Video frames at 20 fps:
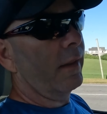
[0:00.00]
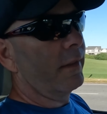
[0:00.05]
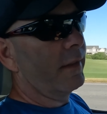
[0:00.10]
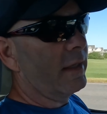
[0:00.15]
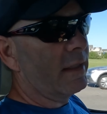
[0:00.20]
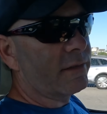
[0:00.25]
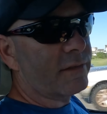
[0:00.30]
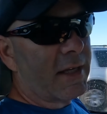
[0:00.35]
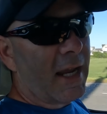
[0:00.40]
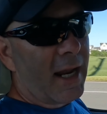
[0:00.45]

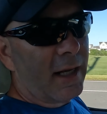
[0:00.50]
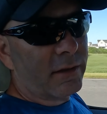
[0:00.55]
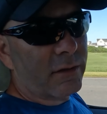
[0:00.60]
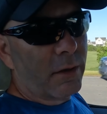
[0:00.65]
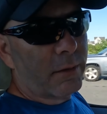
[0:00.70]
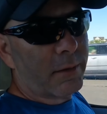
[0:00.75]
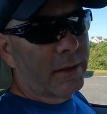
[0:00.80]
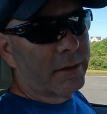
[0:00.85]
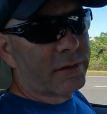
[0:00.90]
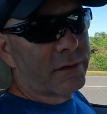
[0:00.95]
These cake
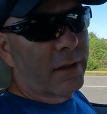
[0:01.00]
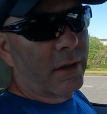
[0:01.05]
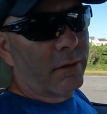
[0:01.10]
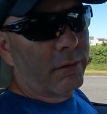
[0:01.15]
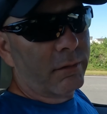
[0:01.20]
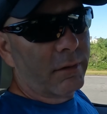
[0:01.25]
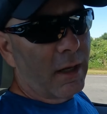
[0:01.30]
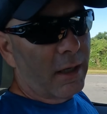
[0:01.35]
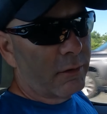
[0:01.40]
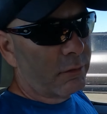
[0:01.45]
donuts, though,
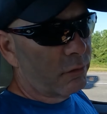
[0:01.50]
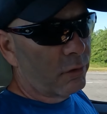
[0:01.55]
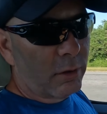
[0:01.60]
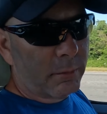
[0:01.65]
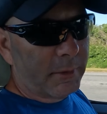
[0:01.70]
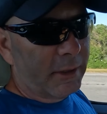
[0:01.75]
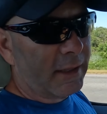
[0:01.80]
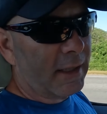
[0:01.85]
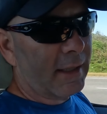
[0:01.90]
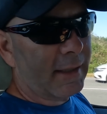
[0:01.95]
I don't
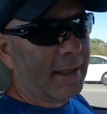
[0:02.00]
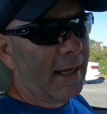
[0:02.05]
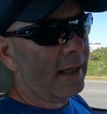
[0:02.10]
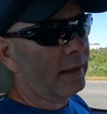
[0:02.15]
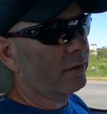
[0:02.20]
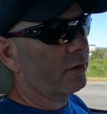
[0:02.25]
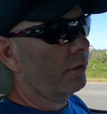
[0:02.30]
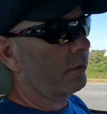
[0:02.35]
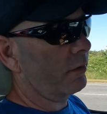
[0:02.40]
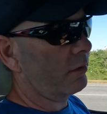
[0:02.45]
normally get
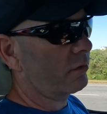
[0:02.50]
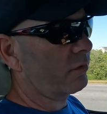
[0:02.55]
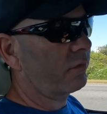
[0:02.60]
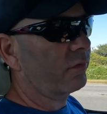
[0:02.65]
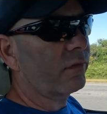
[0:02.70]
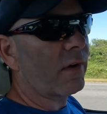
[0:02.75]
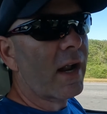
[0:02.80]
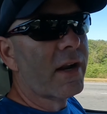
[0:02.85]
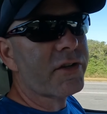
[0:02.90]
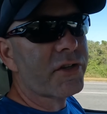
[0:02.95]
cake donuts.
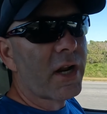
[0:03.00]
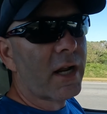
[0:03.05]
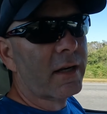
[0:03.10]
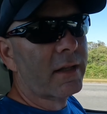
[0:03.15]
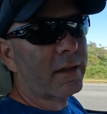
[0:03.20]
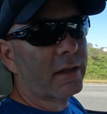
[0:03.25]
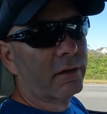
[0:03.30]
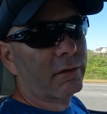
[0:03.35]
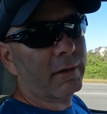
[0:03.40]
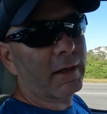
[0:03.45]
Fresh out
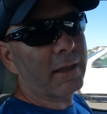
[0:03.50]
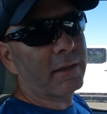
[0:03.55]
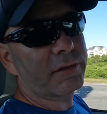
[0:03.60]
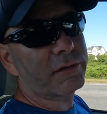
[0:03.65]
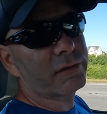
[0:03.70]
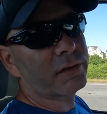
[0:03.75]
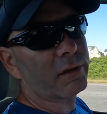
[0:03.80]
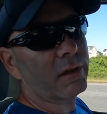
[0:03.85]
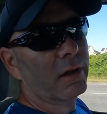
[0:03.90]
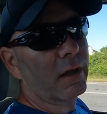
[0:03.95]
of the
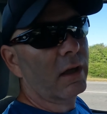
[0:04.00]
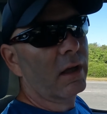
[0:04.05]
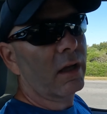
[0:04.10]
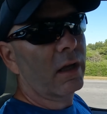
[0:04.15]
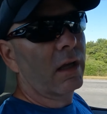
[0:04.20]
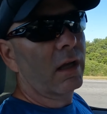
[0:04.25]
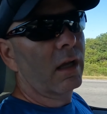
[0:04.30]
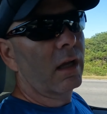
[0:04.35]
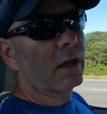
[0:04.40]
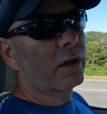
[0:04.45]
grease,
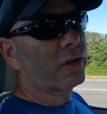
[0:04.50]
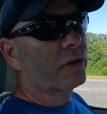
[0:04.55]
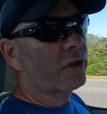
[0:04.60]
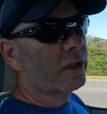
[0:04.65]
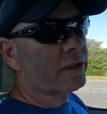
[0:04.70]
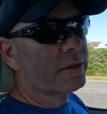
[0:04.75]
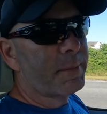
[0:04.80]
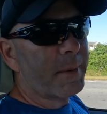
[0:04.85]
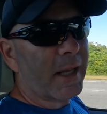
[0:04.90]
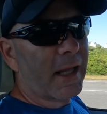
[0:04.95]

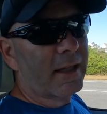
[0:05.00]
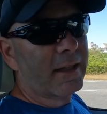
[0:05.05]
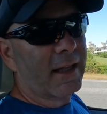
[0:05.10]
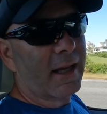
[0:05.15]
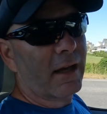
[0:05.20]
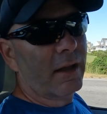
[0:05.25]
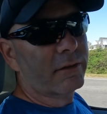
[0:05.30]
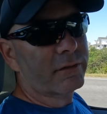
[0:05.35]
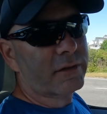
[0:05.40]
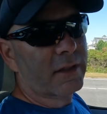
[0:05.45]
crispy on the
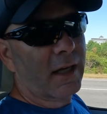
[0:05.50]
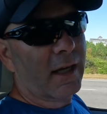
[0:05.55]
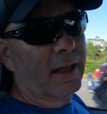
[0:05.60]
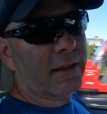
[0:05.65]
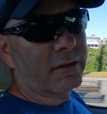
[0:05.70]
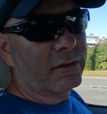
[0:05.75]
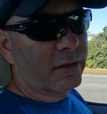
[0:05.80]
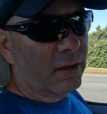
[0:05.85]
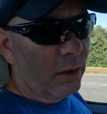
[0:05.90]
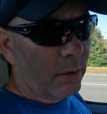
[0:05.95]

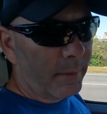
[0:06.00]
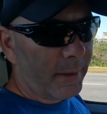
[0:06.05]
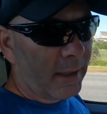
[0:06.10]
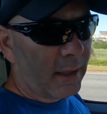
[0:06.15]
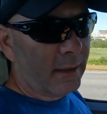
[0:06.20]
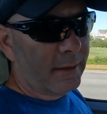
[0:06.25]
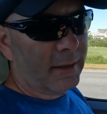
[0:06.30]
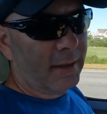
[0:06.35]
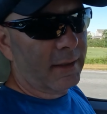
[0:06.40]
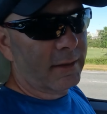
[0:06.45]
outside,
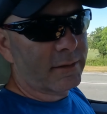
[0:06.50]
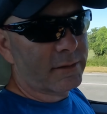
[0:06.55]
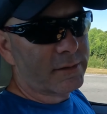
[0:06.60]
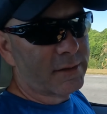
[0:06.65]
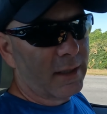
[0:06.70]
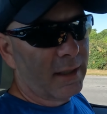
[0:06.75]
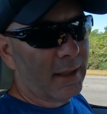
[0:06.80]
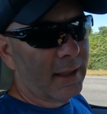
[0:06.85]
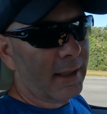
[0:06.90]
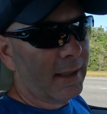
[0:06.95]
doughy on the
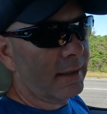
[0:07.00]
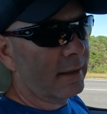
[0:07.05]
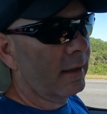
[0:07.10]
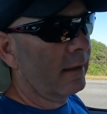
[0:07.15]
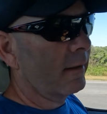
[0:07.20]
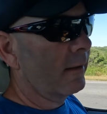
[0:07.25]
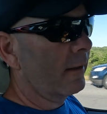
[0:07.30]
inside.